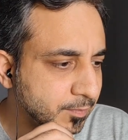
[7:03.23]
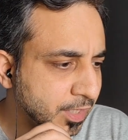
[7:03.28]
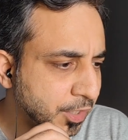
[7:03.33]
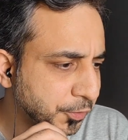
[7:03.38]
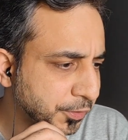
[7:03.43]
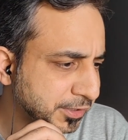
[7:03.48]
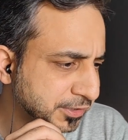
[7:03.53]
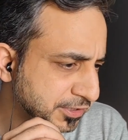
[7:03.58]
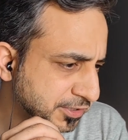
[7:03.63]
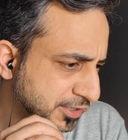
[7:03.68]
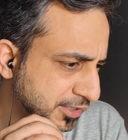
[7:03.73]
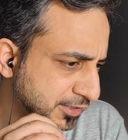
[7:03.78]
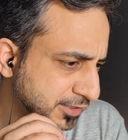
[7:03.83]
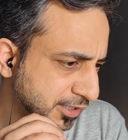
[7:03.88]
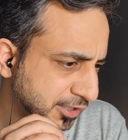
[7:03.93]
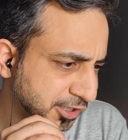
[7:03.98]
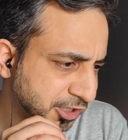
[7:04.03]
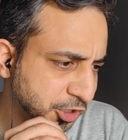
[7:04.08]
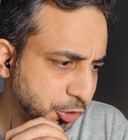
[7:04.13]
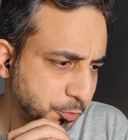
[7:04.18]
Okay, this is
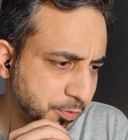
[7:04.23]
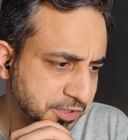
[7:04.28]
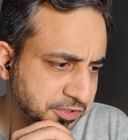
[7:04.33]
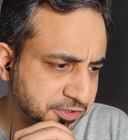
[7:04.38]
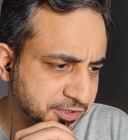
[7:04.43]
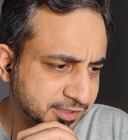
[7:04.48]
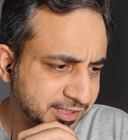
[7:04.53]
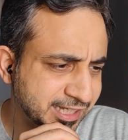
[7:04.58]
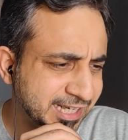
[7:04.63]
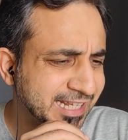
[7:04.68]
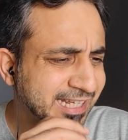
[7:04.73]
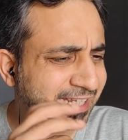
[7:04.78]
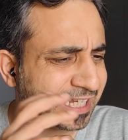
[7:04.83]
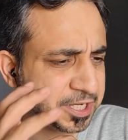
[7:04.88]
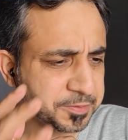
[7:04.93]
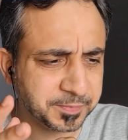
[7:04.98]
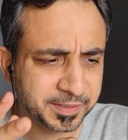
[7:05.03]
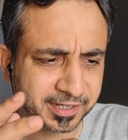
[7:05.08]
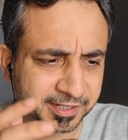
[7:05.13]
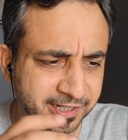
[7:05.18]
another question that I
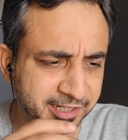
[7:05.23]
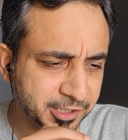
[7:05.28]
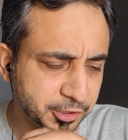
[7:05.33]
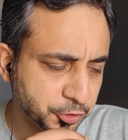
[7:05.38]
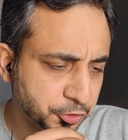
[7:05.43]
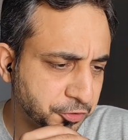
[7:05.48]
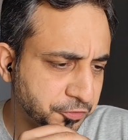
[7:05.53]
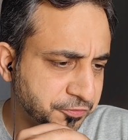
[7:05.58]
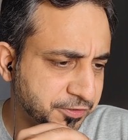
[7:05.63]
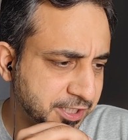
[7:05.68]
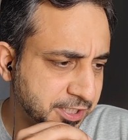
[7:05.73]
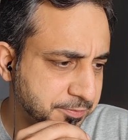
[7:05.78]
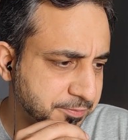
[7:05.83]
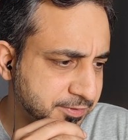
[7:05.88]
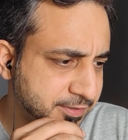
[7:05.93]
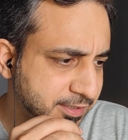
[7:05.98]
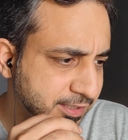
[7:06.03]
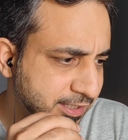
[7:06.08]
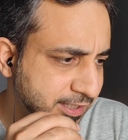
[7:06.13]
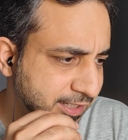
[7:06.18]
keep getting a lot of times.